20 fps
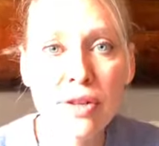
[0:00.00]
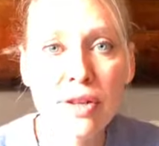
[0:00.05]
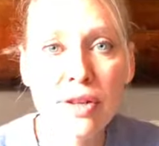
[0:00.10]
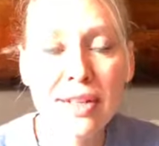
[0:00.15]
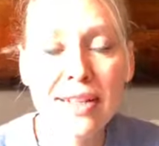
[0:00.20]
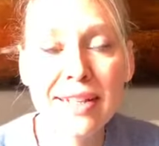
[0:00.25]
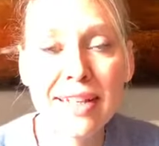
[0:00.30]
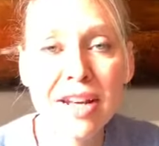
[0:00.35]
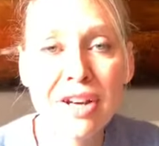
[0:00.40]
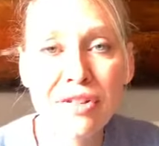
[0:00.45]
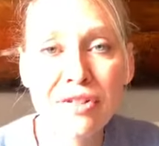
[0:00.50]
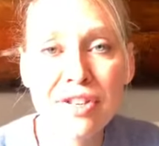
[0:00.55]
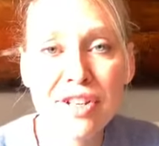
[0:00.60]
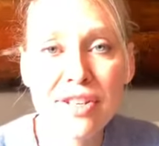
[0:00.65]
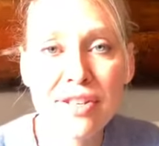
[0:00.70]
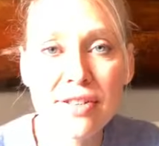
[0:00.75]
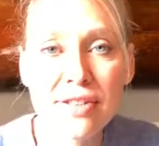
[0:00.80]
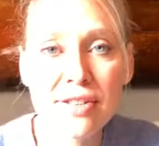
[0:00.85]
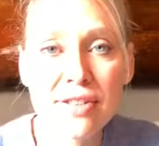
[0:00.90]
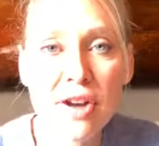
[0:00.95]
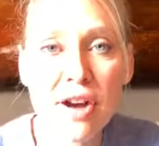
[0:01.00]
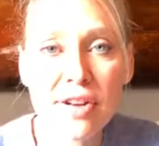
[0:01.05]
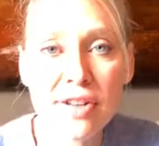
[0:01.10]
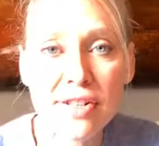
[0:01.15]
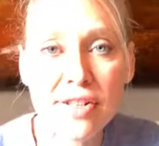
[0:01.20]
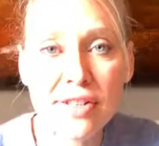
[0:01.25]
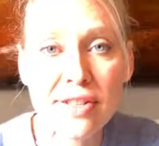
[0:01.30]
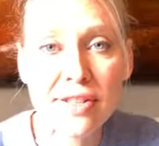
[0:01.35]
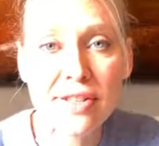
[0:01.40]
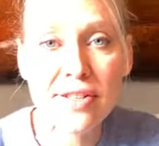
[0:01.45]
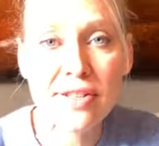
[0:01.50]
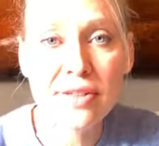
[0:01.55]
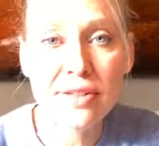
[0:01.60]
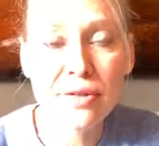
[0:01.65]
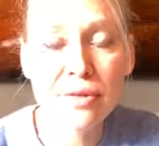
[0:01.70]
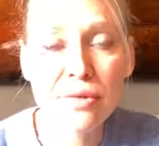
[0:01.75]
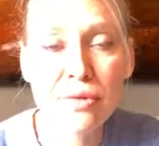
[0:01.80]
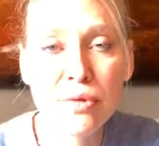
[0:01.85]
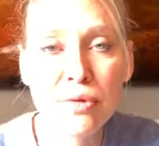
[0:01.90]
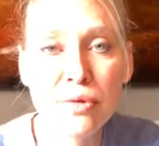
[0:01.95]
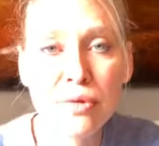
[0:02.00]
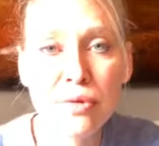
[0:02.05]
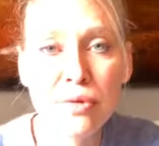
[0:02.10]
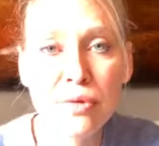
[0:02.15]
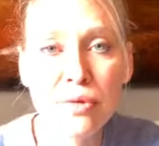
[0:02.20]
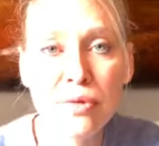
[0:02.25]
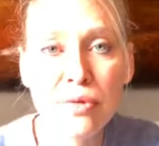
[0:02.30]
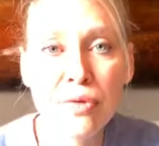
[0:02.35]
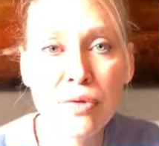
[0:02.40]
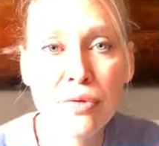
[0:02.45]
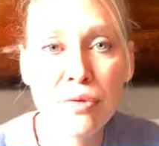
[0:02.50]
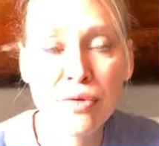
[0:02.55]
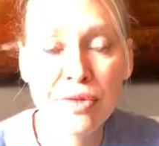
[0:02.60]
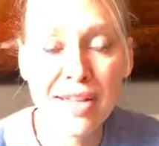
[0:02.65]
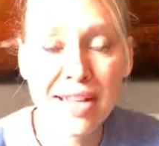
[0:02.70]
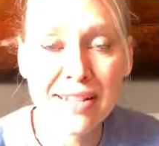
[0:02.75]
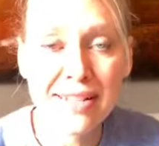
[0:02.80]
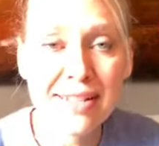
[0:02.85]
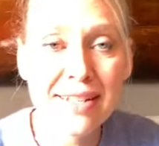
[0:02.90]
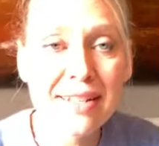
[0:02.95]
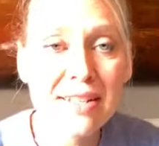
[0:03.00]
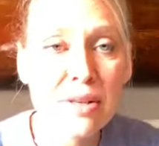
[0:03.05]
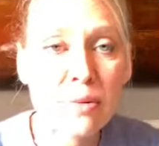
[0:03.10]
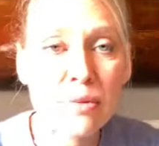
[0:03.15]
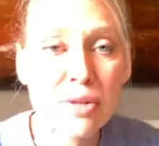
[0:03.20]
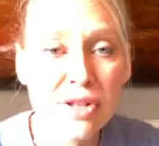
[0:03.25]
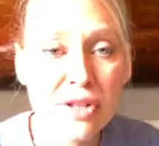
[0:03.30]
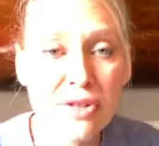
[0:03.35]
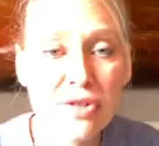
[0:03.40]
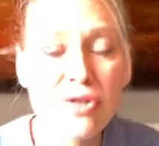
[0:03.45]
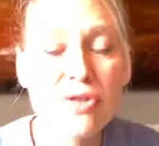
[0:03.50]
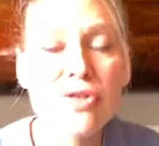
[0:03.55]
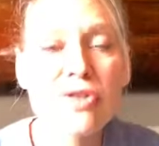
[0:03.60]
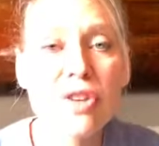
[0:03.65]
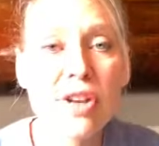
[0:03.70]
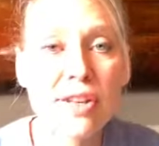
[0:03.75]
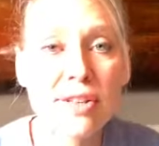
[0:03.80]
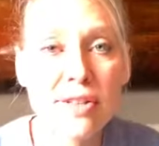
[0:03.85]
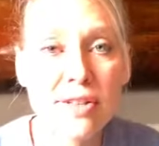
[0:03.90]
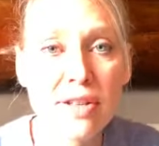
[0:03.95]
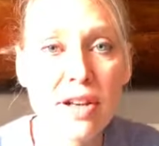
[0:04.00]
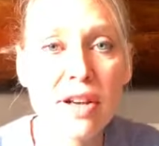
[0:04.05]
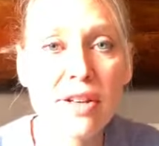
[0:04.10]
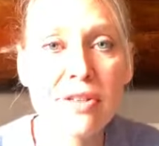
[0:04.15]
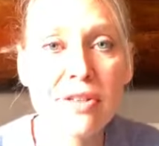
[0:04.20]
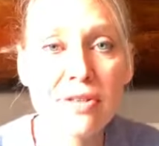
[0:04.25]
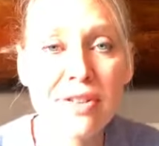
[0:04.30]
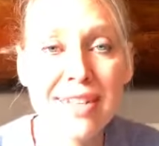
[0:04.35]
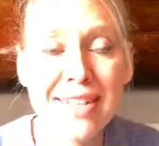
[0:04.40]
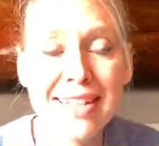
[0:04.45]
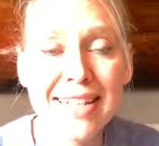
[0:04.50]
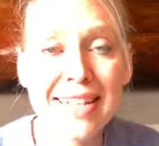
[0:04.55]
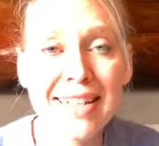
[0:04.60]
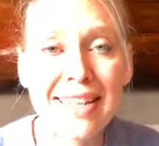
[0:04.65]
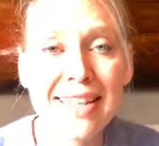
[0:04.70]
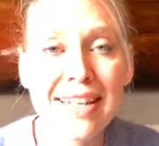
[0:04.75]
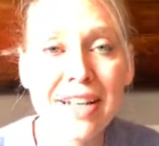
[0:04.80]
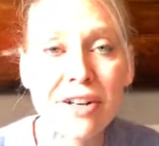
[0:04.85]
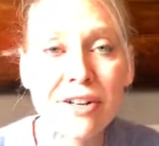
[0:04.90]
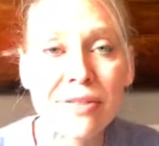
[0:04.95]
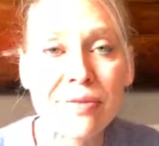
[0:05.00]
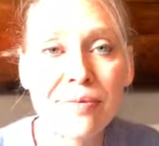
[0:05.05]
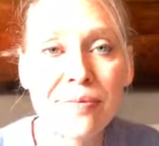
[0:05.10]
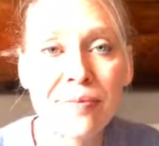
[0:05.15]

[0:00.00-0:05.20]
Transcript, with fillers: It carries toxins through, through that system, which is just under the skin layer.